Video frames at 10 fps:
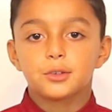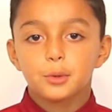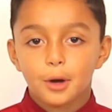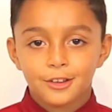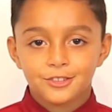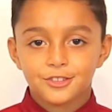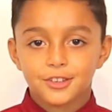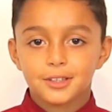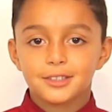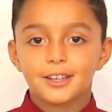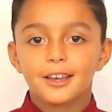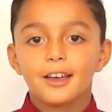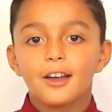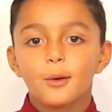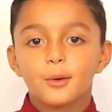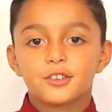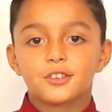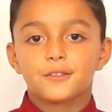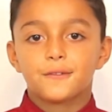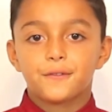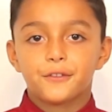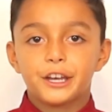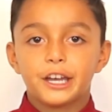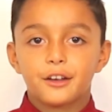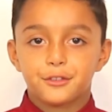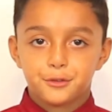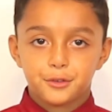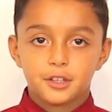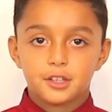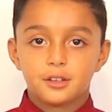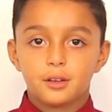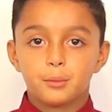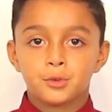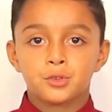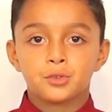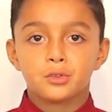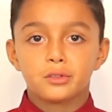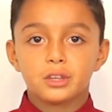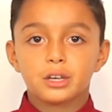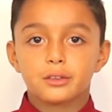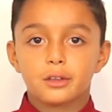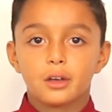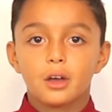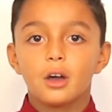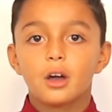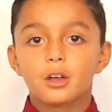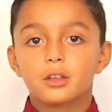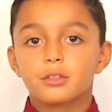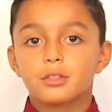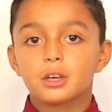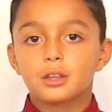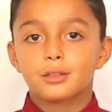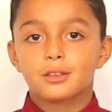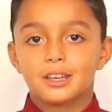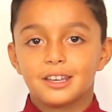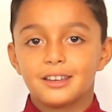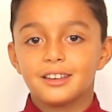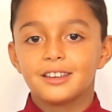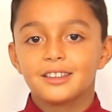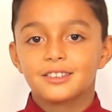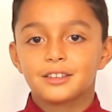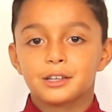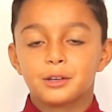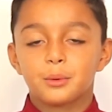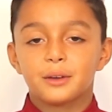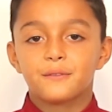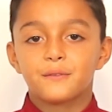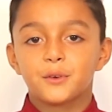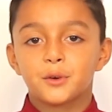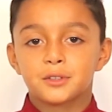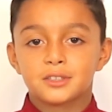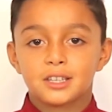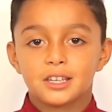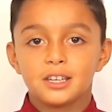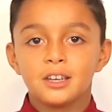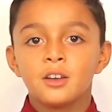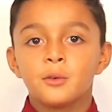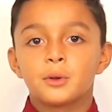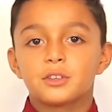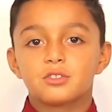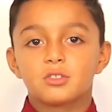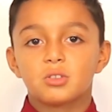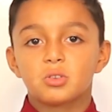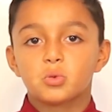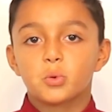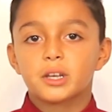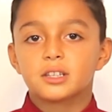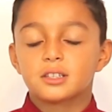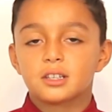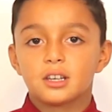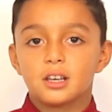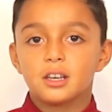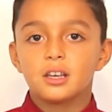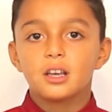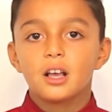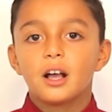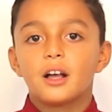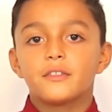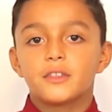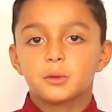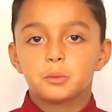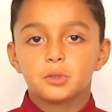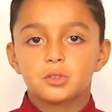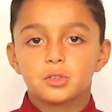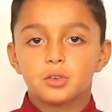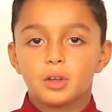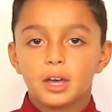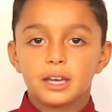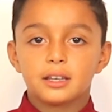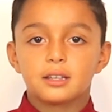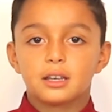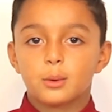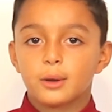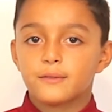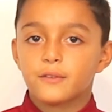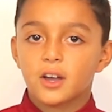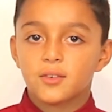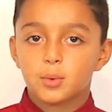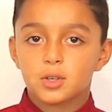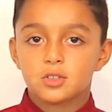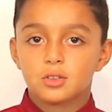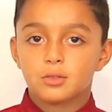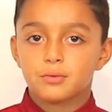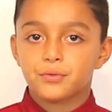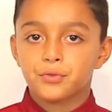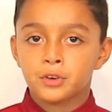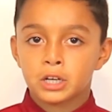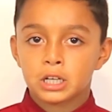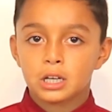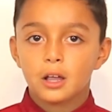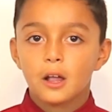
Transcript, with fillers: 200, which is 300, and then we'll do six, uh, 60, take away 40, which is 20, and then we'll do 8, take away 5, which is 3.